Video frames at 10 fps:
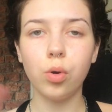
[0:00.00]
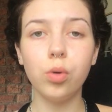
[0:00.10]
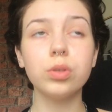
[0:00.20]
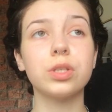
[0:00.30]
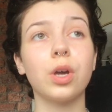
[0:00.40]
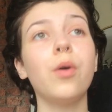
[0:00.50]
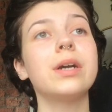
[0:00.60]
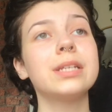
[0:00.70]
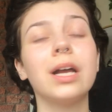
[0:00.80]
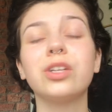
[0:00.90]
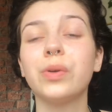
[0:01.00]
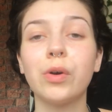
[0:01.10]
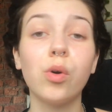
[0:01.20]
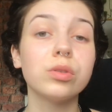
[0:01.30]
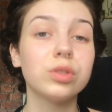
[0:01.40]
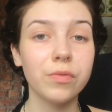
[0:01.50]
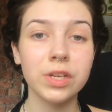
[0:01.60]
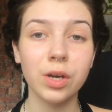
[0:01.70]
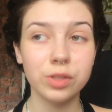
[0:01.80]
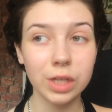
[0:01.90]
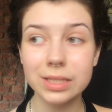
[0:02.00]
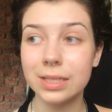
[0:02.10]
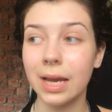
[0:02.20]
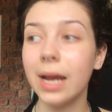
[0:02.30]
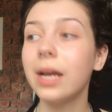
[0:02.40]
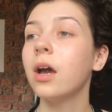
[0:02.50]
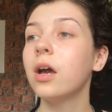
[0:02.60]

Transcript: Also, I did actually record 2 videos yesterday